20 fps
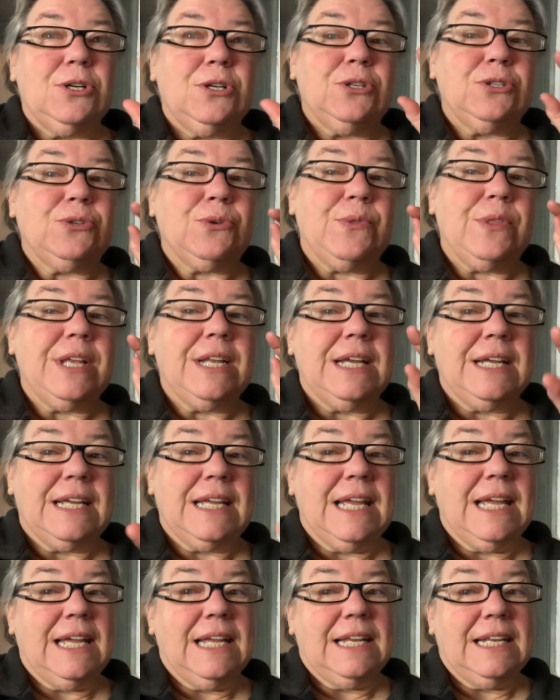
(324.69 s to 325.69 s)
so that it
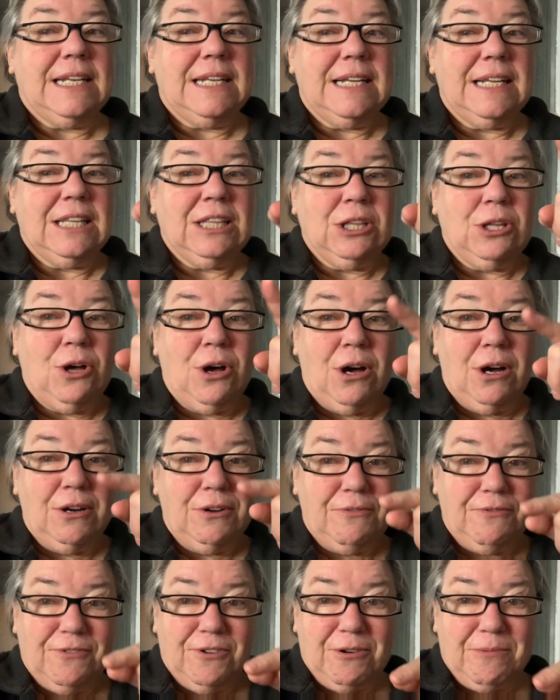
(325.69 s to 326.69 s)
can
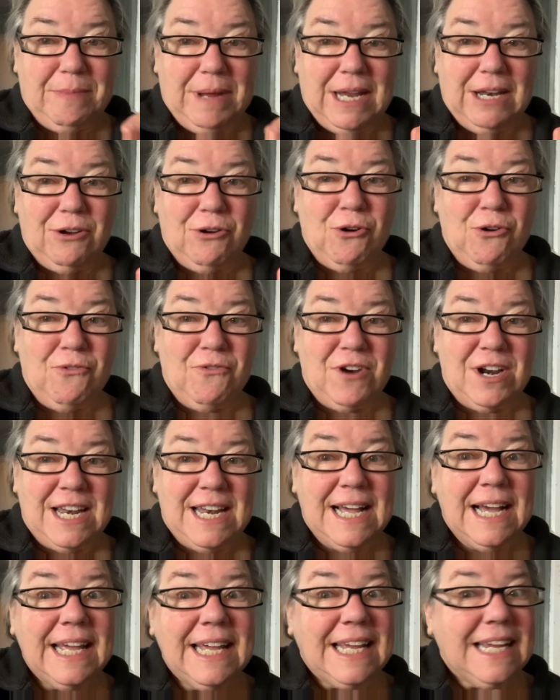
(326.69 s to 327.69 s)
long ferment
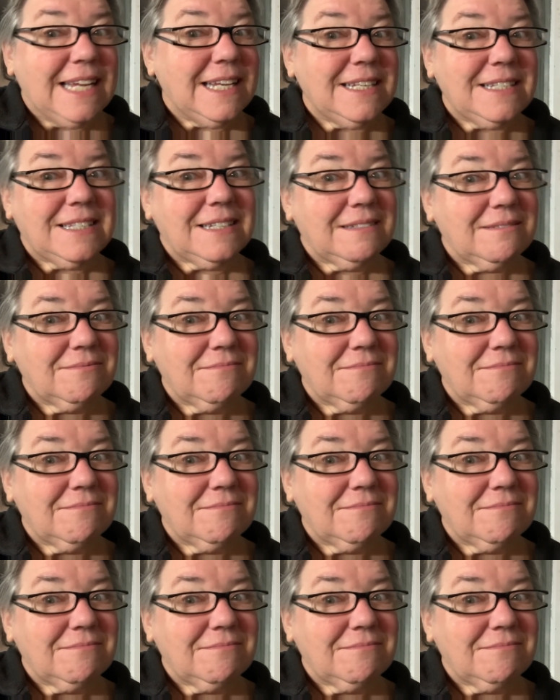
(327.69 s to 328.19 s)
overnight